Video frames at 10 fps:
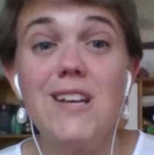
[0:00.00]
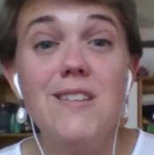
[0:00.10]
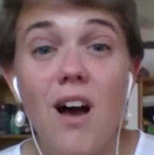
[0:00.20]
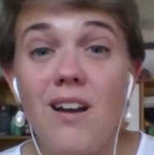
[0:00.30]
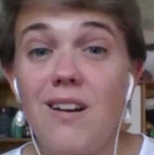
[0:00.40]

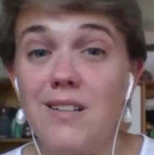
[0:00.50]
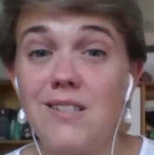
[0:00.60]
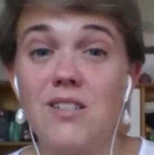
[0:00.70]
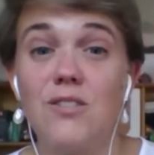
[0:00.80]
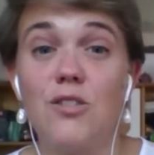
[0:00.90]
Not
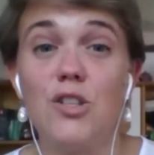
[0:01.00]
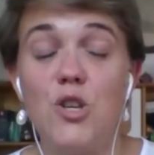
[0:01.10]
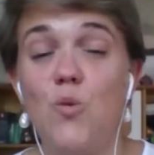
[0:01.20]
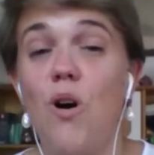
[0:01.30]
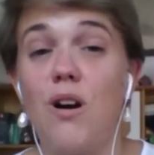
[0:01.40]
until
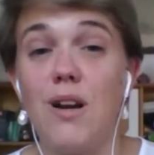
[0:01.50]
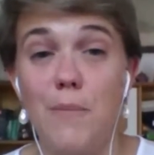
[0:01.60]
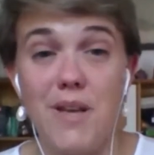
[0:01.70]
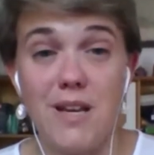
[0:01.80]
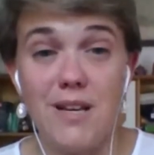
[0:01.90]
you are
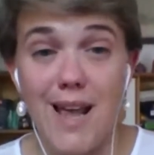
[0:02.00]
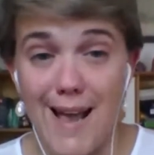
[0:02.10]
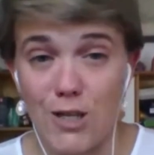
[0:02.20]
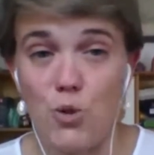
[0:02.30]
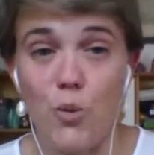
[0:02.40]
amid
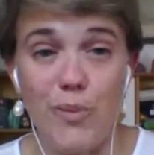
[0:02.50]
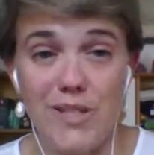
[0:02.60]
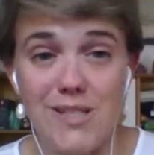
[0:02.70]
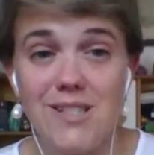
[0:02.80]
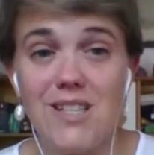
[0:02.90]
actual
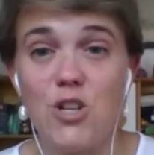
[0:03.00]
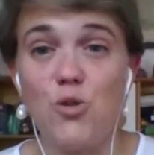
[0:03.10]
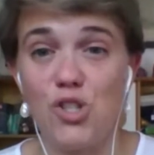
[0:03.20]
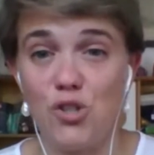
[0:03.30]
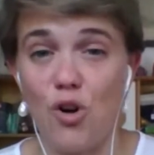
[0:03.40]
business can you
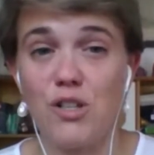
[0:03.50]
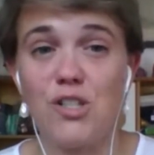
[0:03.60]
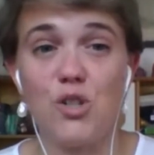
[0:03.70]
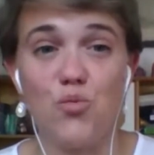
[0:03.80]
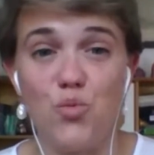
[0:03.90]

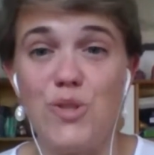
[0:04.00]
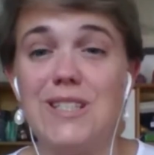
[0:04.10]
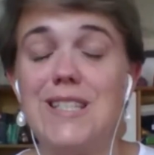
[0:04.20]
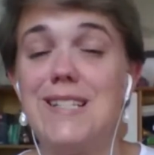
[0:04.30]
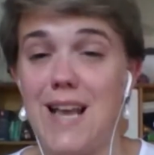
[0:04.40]
start to
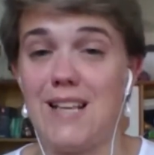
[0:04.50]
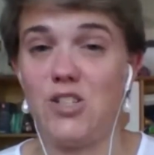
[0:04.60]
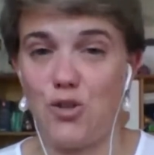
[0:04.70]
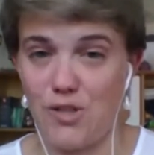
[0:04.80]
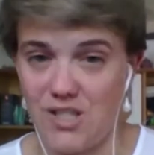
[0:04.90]
really
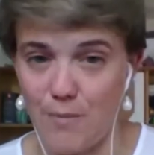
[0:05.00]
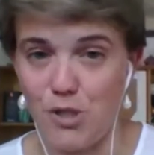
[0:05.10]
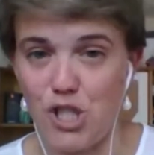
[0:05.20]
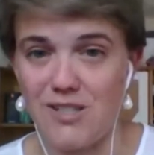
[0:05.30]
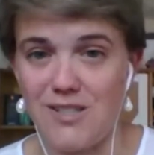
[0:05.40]
test your
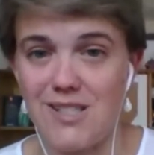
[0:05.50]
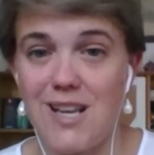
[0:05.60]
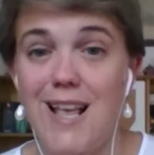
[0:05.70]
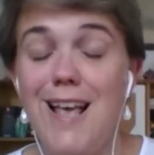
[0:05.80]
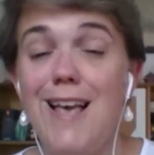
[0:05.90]
assumptions.
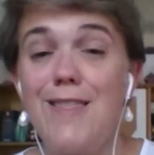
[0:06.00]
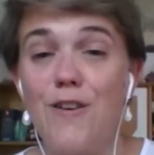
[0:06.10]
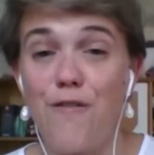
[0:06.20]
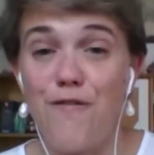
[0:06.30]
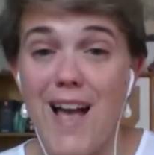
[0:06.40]

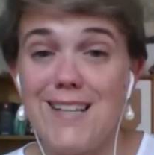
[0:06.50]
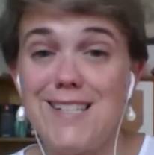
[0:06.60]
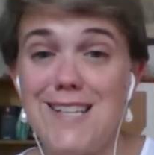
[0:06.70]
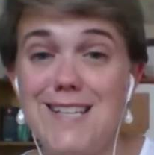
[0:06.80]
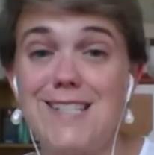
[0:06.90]
The
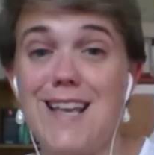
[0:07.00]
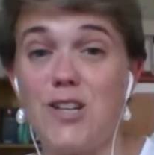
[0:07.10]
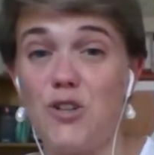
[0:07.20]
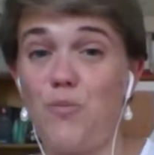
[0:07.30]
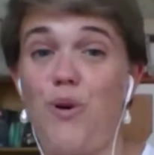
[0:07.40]
fact is
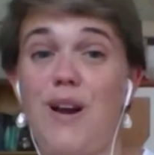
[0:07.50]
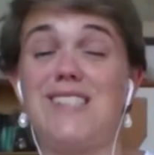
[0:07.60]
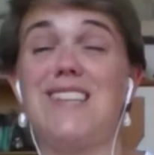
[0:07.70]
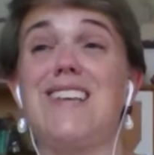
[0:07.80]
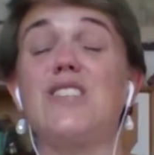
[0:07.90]
that good
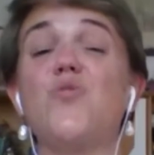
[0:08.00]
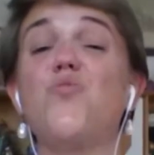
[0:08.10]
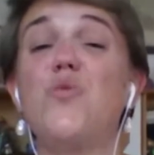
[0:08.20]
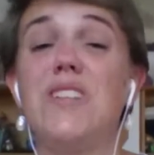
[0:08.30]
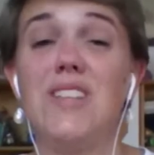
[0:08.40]
pricing is
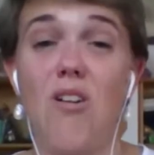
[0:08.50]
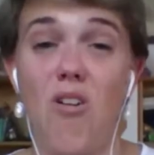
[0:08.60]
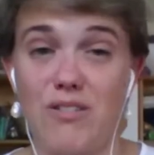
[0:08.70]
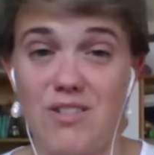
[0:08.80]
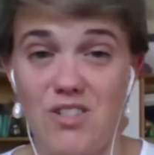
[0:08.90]
really
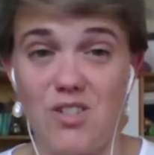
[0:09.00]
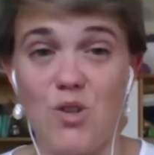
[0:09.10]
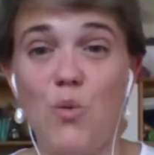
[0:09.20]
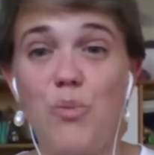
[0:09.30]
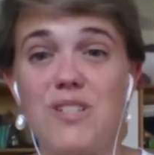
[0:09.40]
hard to
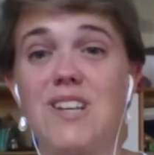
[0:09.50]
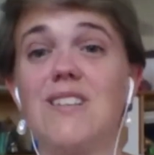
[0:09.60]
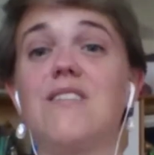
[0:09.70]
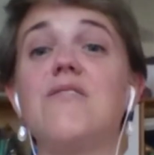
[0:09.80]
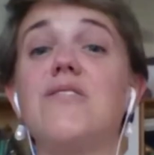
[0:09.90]
do,
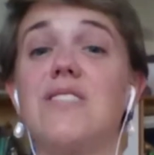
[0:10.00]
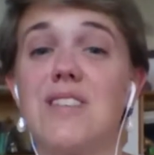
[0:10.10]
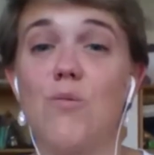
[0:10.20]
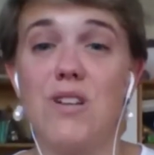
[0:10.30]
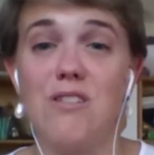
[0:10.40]

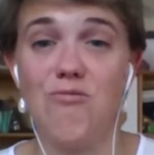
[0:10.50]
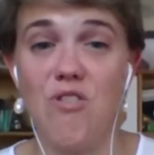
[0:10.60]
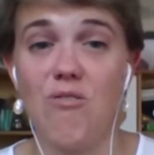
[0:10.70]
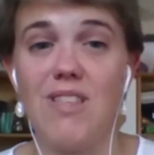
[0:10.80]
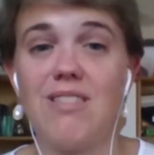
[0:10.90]
particularly when you
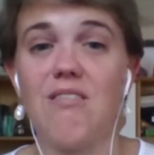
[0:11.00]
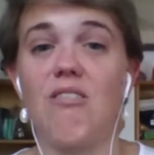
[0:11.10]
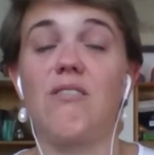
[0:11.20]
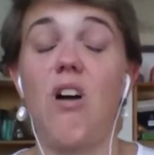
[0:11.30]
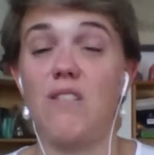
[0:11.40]
know that there
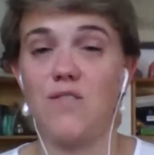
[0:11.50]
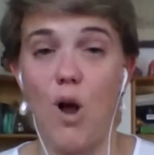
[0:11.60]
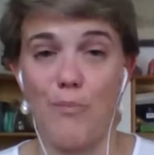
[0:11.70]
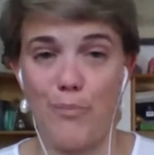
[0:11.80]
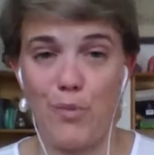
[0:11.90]
are a lot
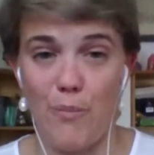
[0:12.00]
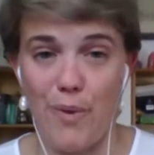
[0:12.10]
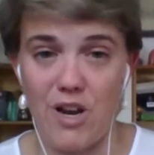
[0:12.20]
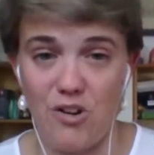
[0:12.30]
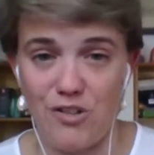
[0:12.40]
of
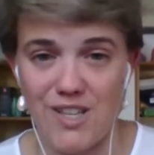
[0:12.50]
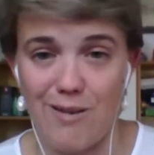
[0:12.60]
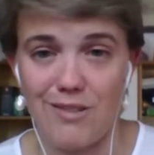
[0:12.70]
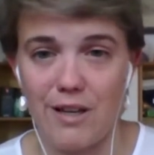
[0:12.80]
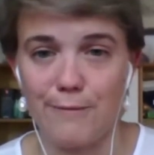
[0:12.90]
competitors
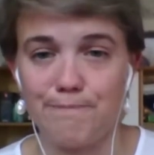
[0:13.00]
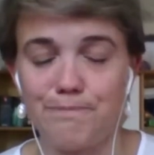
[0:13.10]
out there.